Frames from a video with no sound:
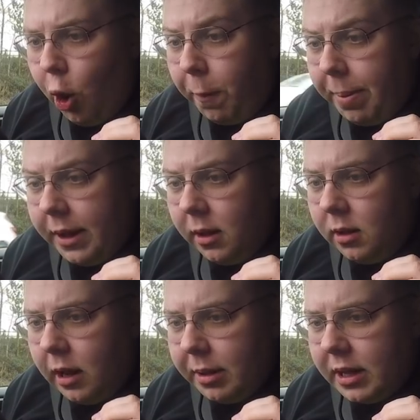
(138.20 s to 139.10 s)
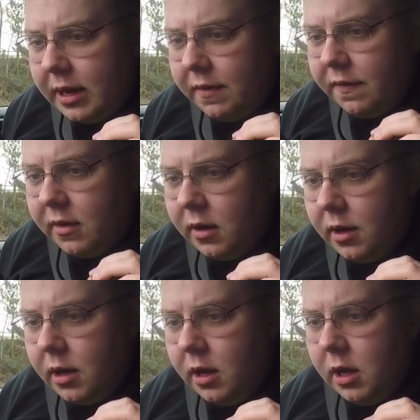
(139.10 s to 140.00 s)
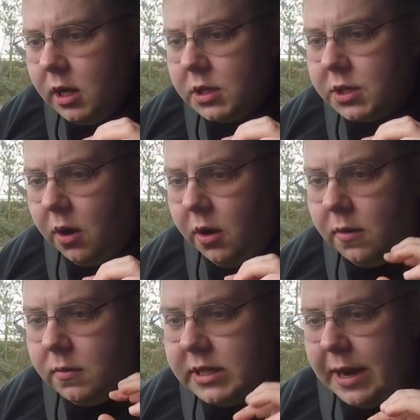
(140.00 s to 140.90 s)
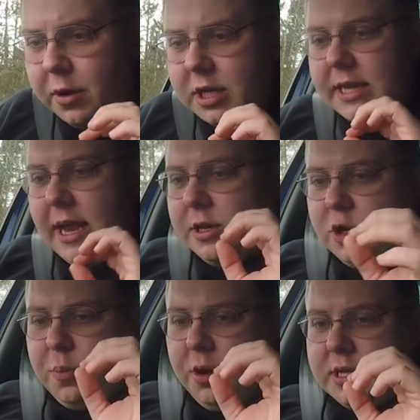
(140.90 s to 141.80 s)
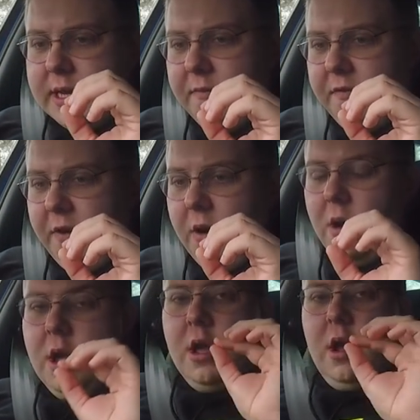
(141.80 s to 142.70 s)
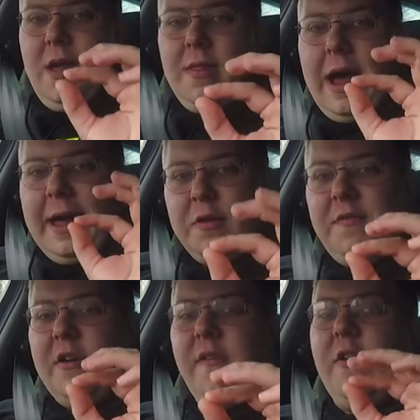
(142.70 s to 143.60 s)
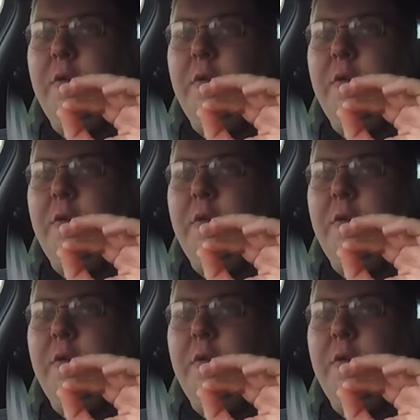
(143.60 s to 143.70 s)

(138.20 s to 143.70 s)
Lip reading: uphill, I believe. So 0 to 10, 2.74. At the very, very